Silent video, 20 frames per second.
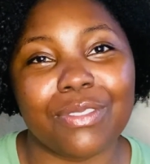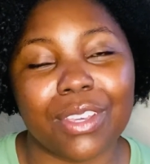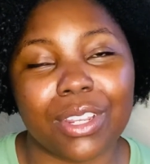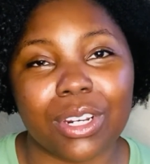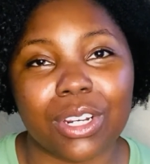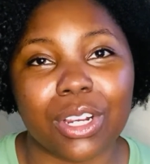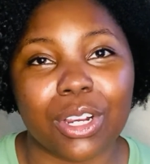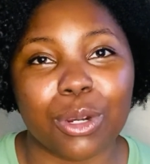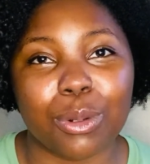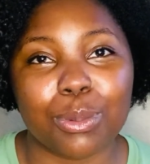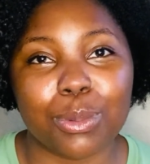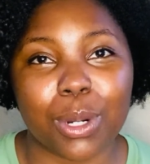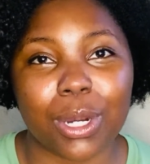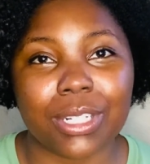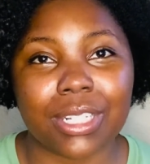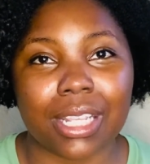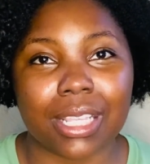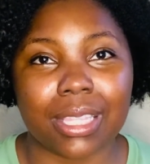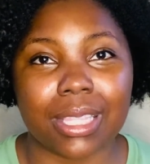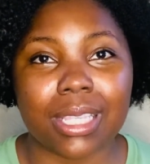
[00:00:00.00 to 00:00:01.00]
vinegar
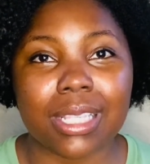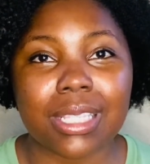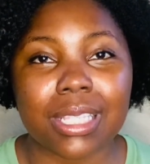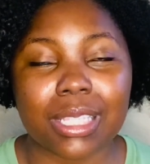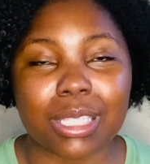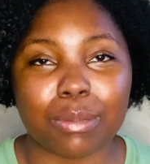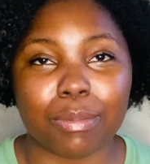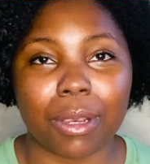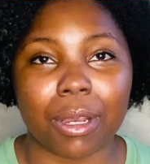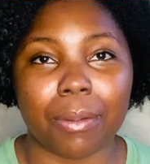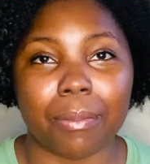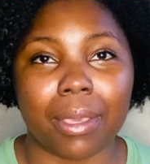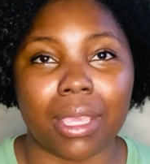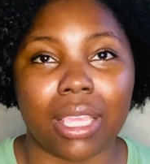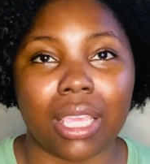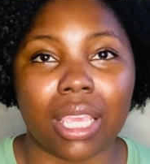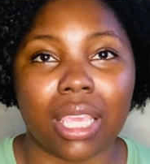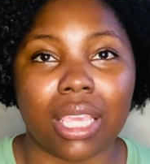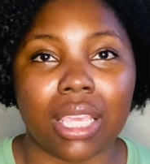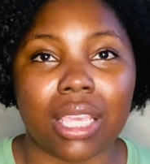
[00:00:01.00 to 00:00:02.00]
worked in this
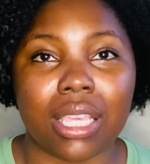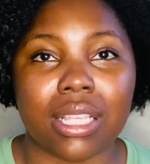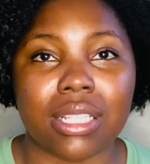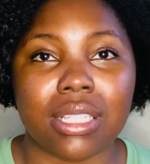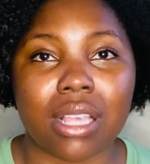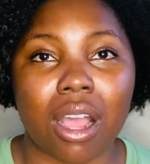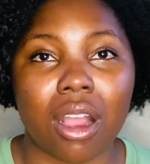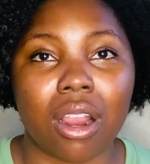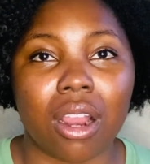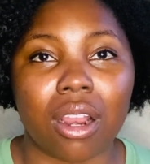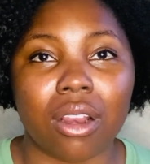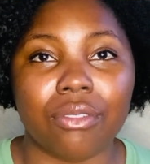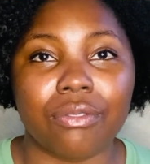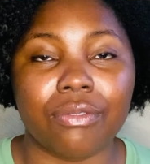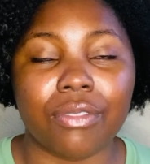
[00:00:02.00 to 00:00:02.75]
experiment is our